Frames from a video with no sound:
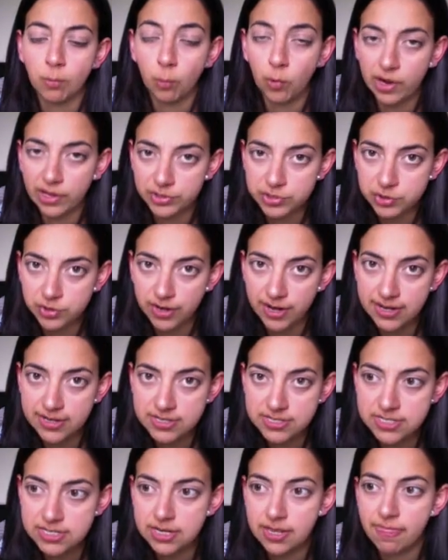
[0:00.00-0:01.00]
well
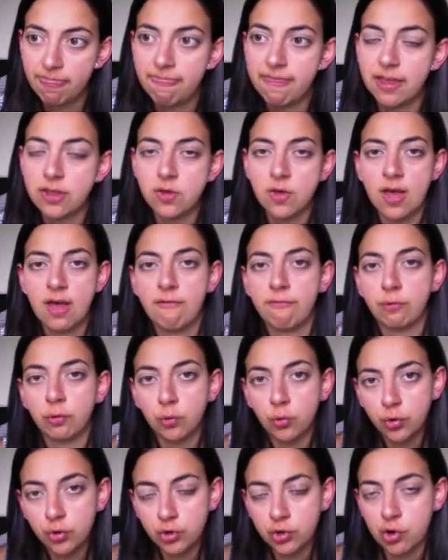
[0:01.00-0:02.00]
trained, that you have
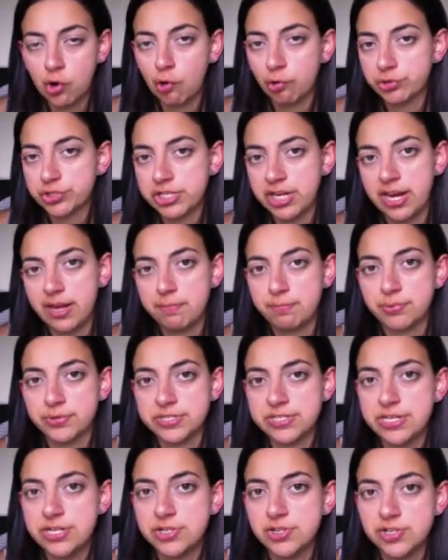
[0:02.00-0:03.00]
good cold chain
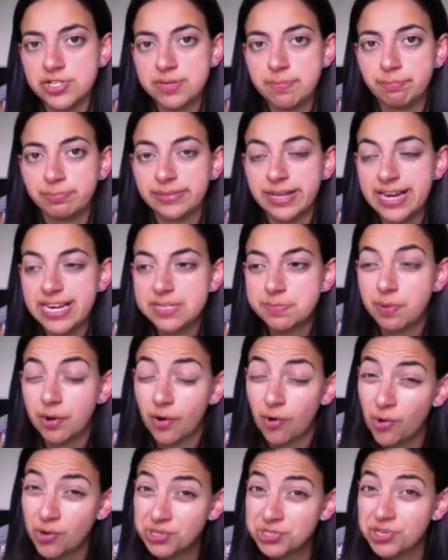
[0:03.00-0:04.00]
procedures in place,
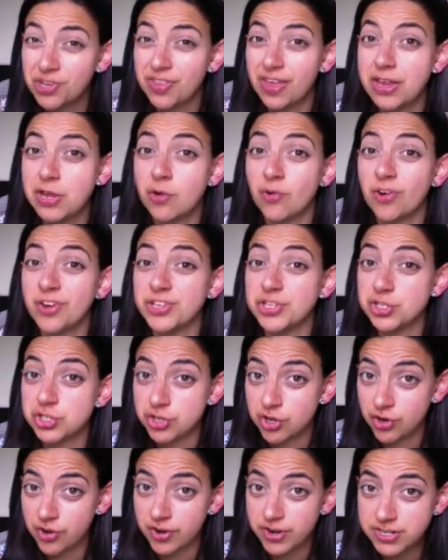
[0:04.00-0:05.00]
but also that your
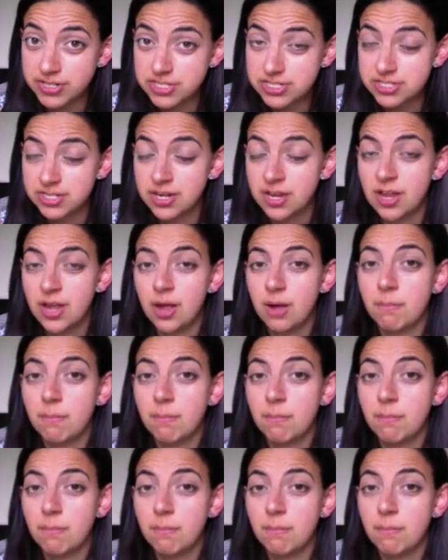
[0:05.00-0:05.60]
insurance,